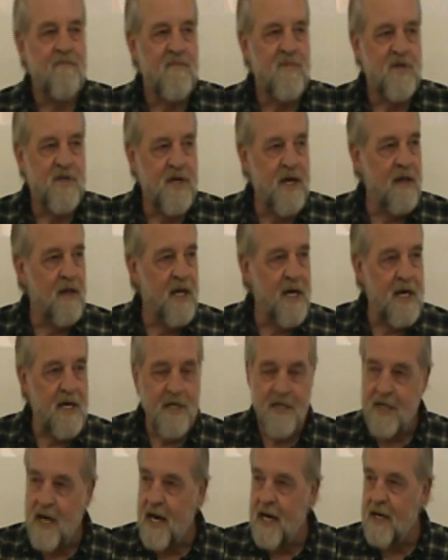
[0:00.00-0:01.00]
See, in
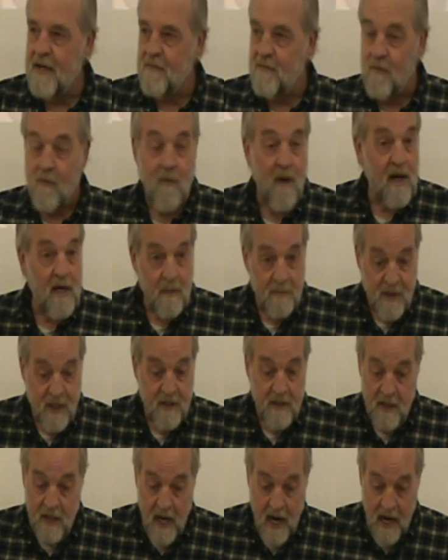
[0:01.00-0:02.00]
Lincoln's day and right up to
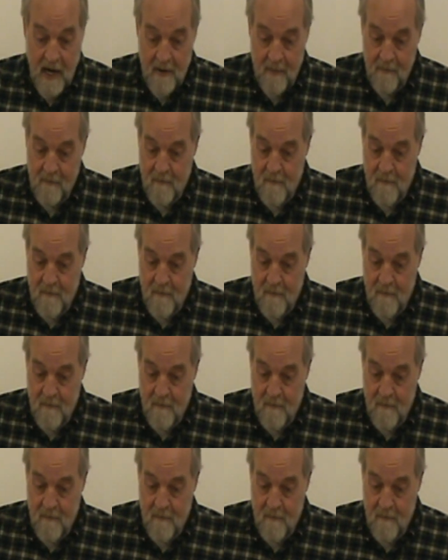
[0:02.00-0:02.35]
today,